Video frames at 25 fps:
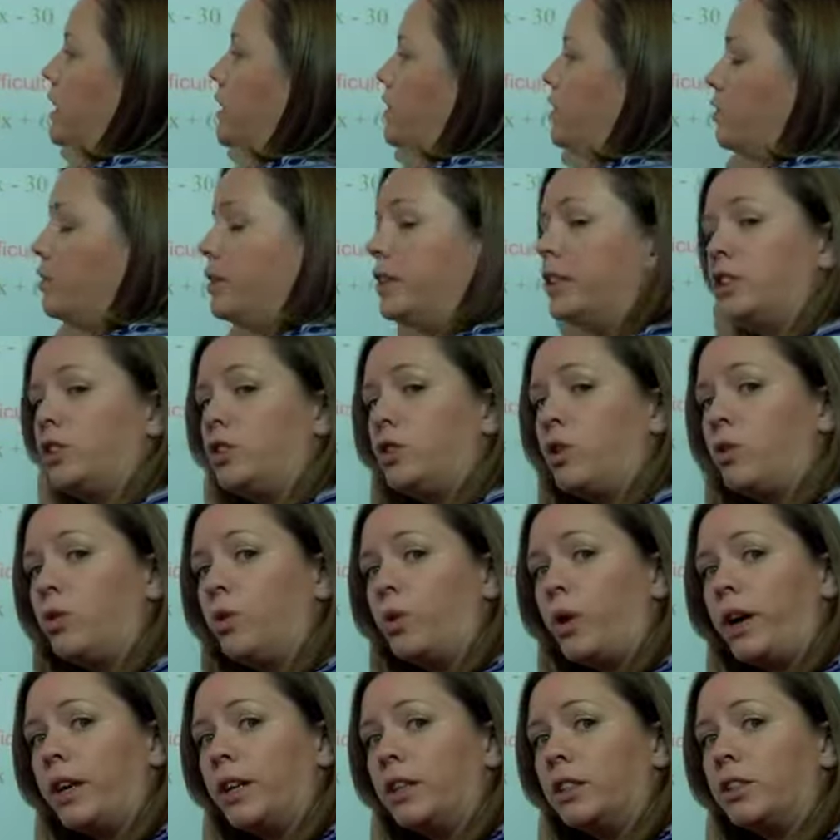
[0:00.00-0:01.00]
that there is no
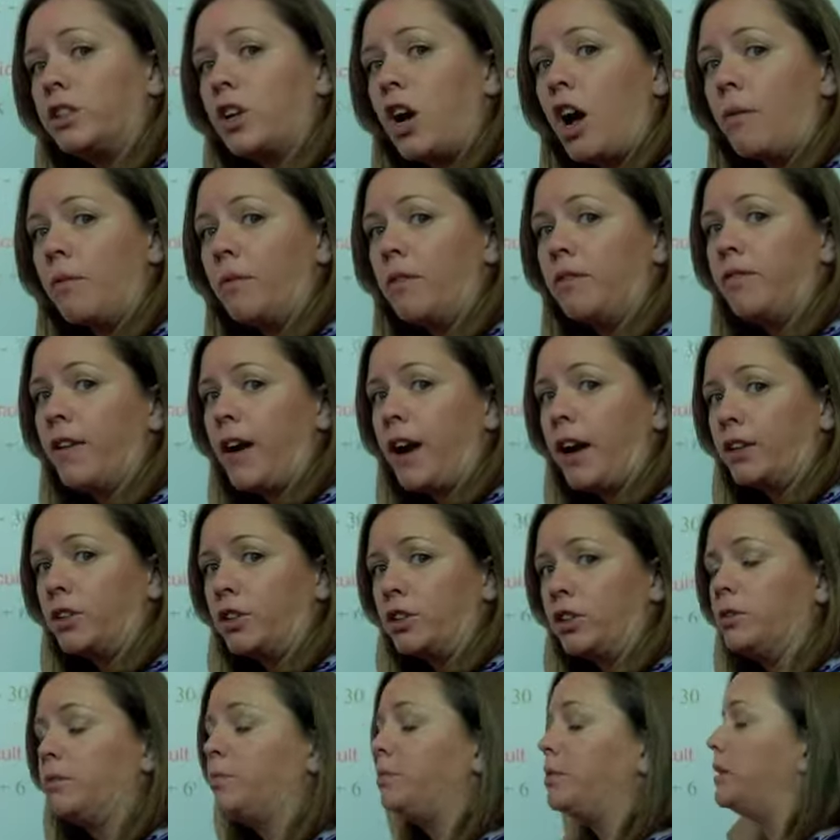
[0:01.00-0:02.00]
greatest common
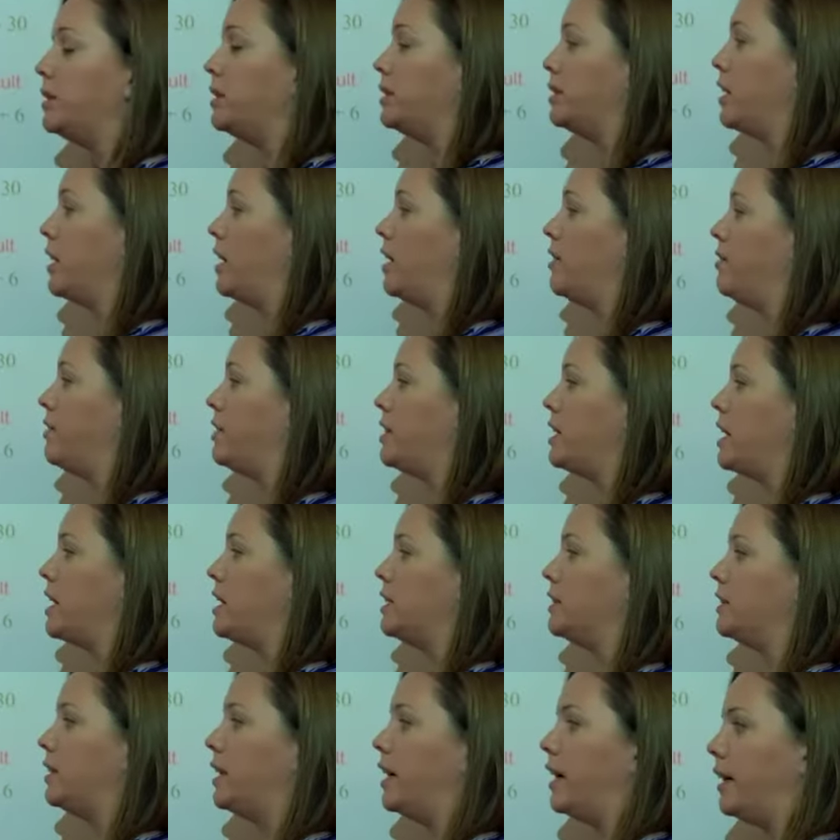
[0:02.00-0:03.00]
factor because not everything
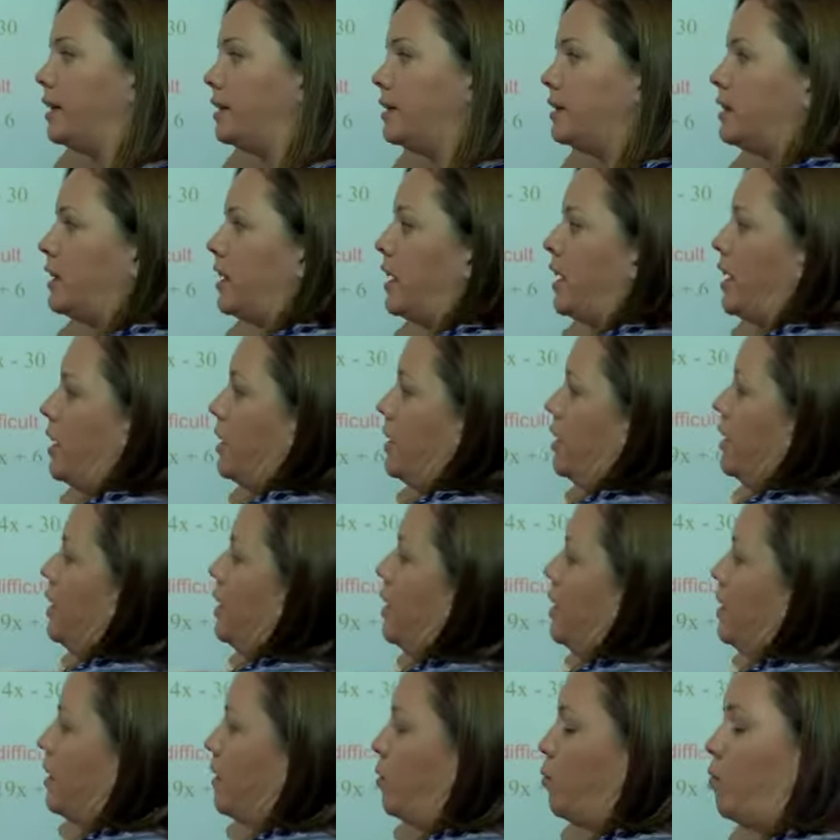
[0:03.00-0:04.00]
has an x, and
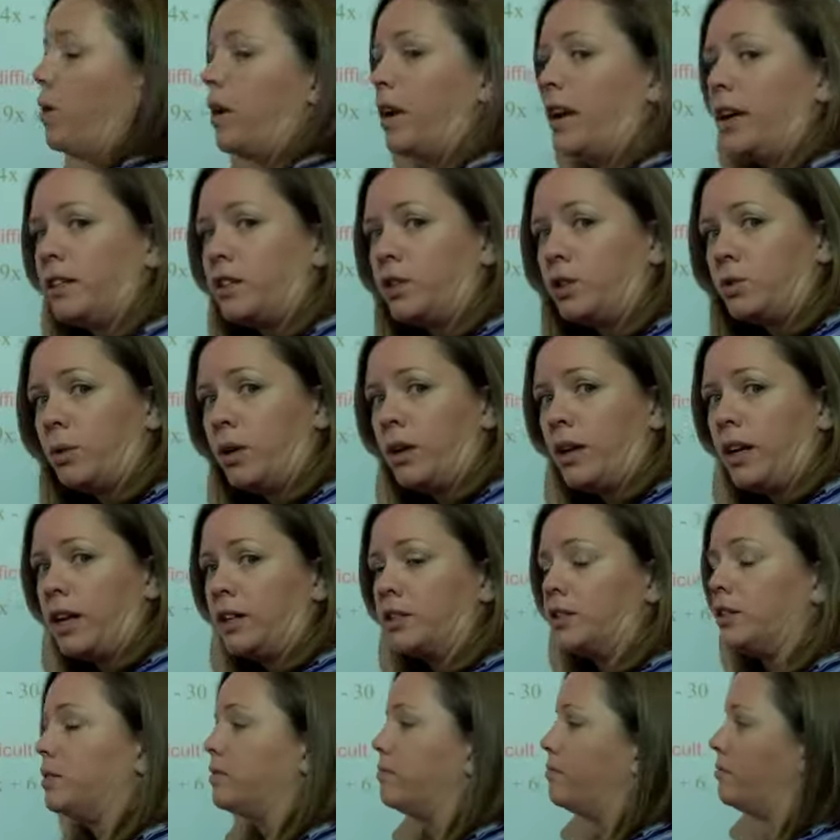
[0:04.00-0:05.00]
the 1x squared
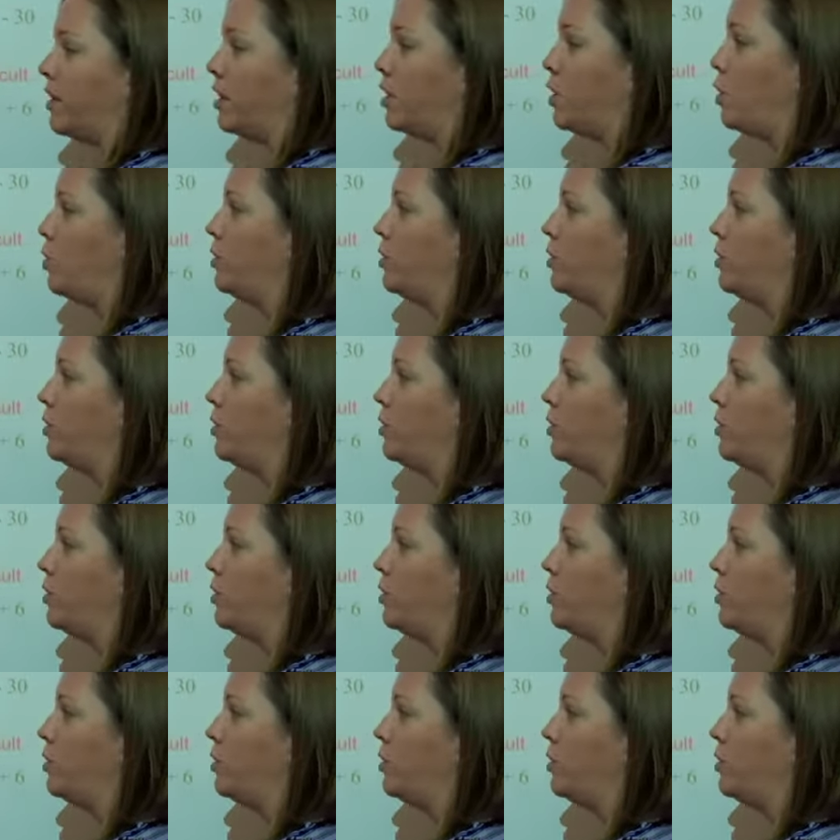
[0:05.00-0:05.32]
has a